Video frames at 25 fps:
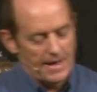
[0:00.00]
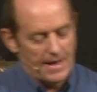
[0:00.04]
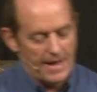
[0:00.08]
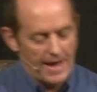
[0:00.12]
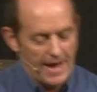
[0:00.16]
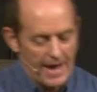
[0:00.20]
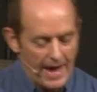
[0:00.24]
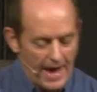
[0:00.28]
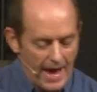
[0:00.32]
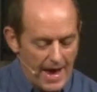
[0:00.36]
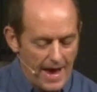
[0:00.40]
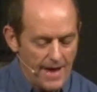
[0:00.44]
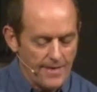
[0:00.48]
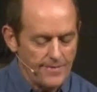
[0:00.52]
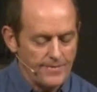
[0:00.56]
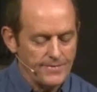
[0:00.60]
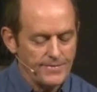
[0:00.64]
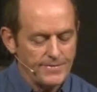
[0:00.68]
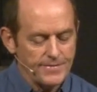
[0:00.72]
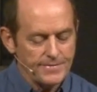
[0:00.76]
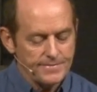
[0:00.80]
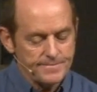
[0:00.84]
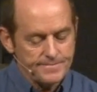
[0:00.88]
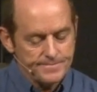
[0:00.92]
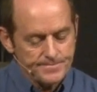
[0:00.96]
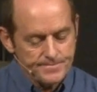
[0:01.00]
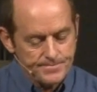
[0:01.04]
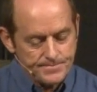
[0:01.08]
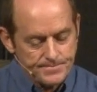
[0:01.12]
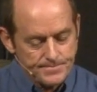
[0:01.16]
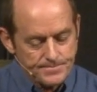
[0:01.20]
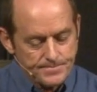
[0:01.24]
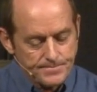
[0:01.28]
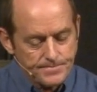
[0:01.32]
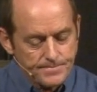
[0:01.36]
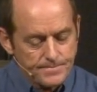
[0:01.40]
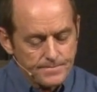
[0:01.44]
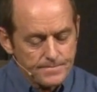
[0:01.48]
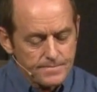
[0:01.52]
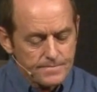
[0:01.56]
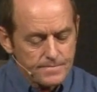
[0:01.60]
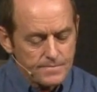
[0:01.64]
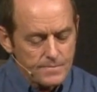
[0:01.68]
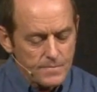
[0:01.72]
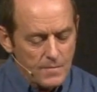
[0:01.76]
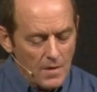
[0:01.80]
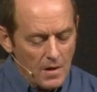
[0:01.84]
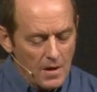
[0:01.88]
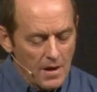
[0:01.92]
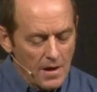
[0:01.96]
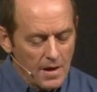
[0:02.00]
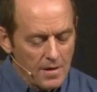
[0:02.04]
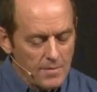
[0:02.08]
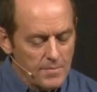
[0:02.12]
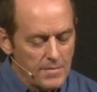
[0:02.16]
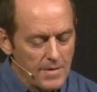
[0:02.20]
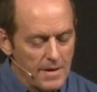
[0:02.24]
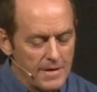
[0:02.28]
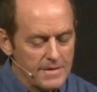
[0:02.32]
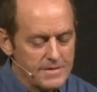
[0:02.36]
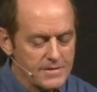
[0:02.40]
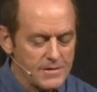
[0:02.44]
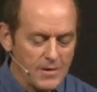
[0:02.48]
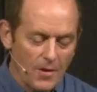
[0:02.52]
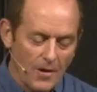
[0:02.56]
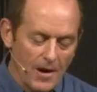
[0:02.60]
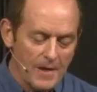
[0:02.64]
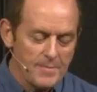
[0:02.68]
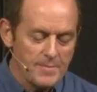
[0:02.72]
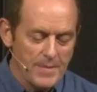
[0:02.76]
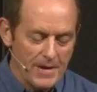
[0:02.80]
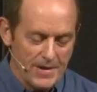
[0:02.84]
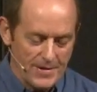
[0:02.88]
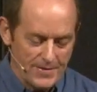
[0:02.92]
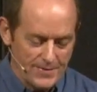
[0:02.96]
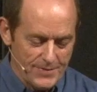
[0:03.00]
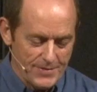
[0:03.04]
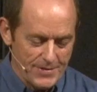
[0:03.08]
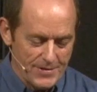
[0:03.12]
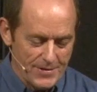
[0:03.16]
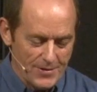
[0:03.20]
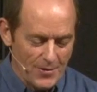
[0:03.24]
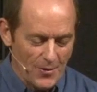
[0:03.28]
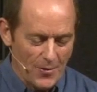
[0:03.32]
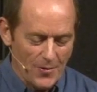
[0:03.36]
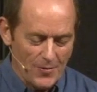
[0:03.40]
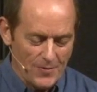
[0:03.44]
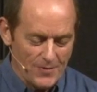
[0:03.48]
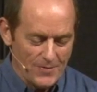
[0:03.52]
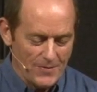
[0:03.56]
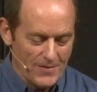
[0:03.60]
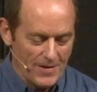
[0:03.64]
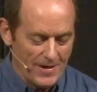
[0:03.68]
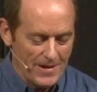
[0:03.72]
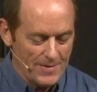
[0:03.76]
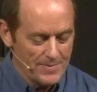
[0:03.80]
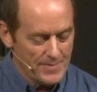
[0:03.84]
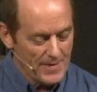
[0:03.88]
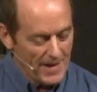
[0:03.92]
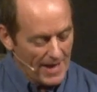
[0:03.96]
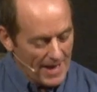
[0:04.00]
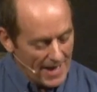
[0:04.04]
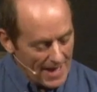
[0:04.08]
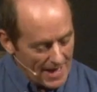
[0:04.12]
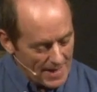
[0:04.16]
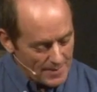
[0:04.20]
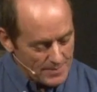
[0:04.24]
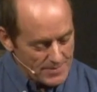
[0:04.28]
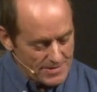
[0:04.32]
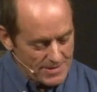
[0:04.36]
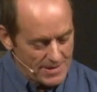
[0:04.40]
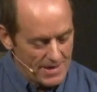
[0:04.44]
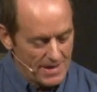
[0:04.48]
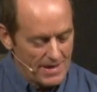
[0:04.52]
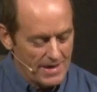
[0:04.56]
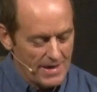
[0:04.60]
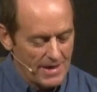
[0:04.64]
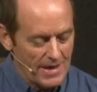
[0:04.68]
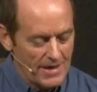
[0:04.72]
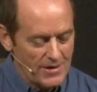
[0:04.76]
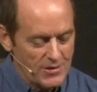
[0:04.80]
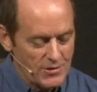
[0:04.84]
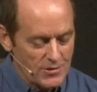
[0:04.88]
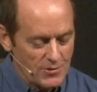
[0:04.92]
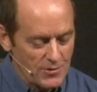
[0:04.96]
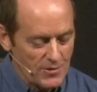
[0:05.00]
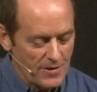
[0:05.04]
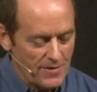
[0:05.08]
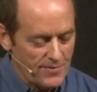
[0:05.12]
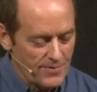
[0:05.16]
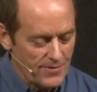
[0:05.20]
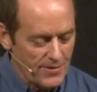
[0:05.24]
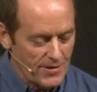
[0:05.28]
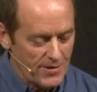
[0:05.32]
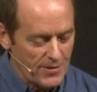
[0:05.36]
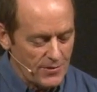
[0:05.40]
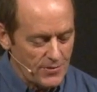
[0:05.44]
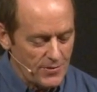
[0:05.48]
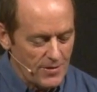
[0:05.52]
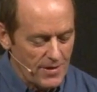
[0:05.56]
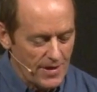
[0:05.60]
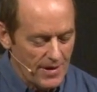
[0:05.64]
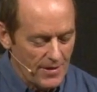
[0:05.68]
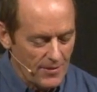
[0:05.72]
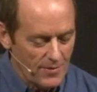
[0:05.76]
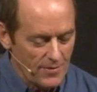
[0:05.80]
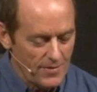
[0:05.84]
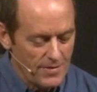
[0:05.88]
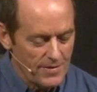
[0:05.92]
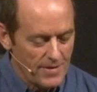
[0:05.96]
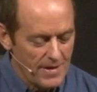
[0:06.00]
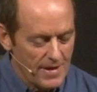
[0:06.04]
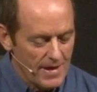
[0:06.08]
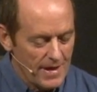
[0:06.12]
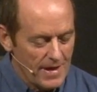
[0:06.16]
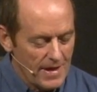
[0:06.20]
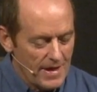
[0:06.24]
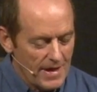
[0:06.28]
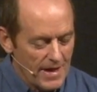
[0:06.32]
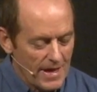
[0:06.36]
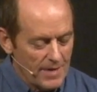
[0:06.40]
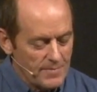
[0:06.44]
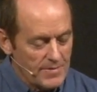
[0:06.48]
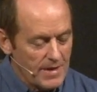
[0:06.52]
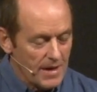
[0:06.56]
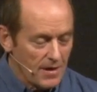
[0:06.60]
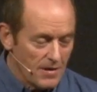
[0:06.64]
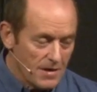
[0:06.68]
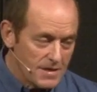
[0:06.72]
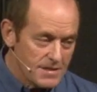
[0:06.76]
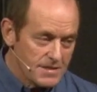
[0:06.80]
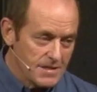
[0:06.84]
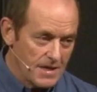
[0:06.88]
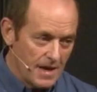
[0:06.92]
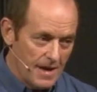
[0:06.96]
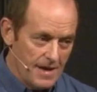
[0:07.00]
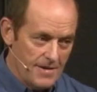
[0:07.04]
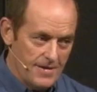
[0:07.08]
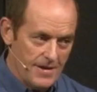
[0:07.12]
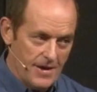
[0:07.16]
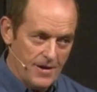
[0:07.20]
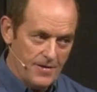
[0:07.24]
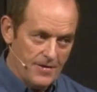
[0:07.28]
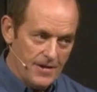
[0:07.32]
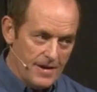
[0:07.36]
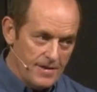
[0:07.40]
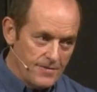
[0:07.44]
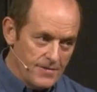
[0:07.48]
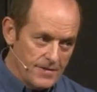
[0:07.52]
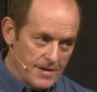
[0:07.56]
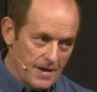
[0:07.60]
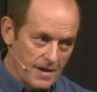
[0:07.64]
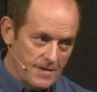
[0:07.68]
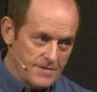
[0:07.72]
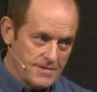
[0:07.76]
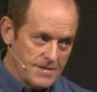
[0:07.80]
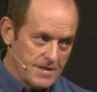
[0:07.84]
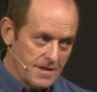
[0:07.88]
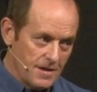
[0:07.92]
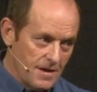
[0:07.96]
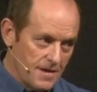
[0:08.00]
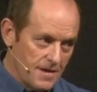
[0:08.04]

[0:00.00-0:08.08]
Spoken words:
have a side benefit of perhaps enjoying very good health. Can I say, though, even though I said